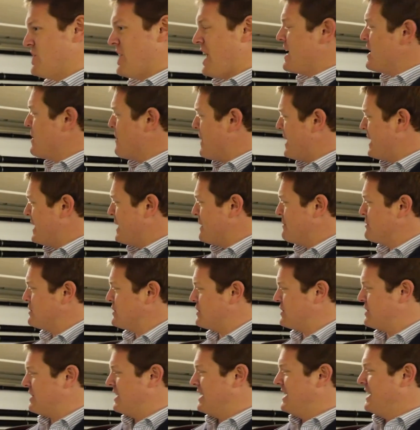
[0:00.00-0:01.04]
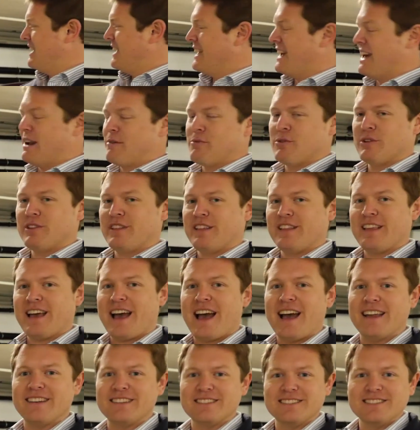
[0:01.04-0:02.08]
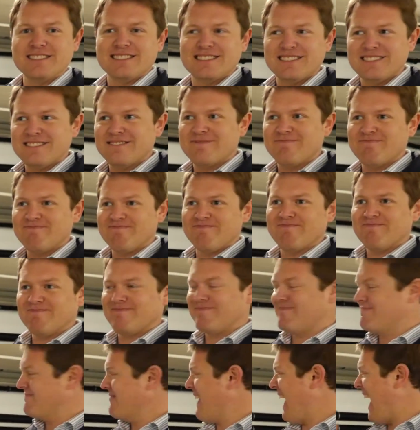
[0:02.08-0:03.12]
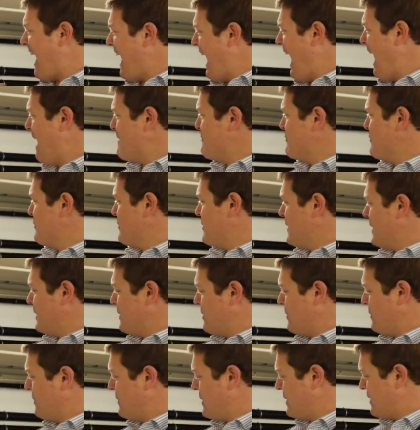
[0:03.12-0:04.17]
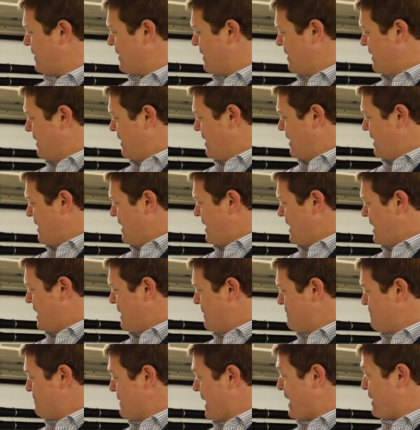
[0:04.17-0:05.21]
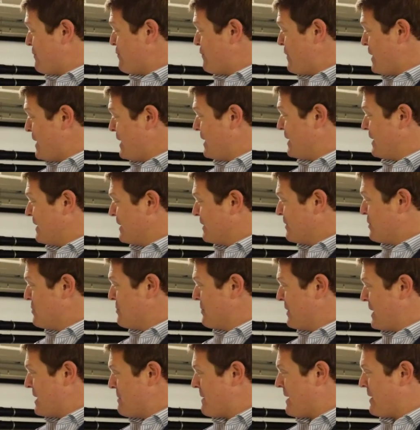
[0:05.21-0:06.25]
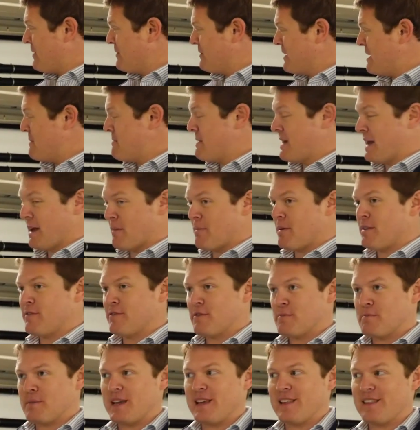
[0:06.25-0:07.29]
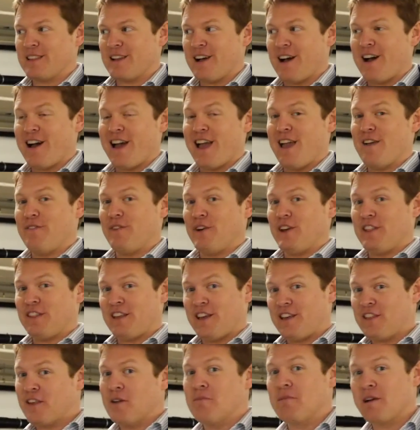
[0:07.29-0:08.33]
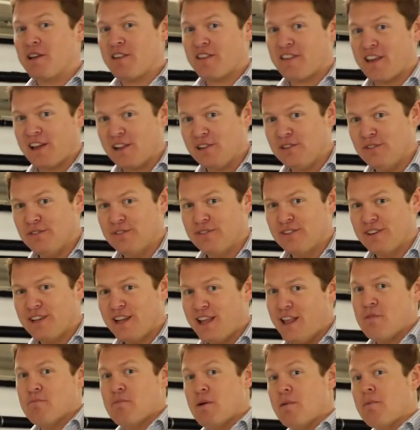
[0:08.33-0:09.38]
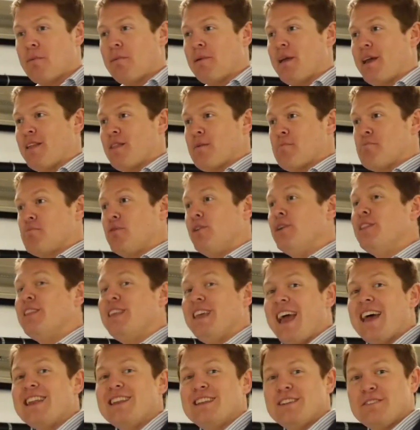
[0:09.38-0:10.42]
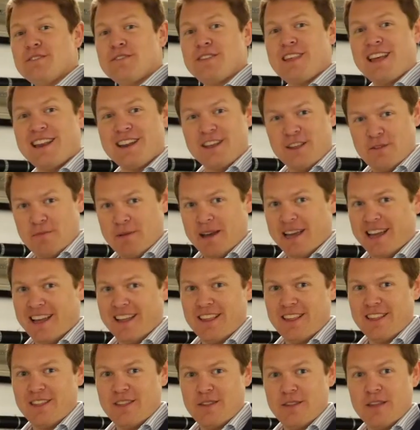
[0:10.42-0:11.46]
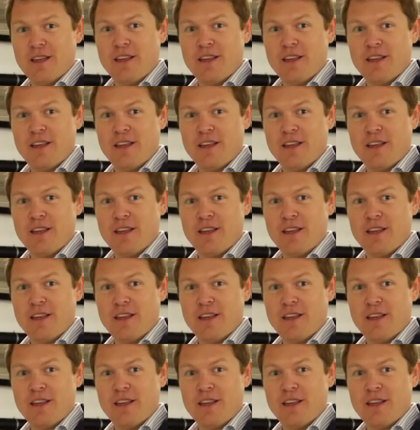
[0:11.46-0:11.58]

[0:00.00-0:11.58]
You end up just kind of wanting to add everything to it. And I think, talking about it being a bit of a beast, if I say so myself, it's probably at the pretty end of Senna specs.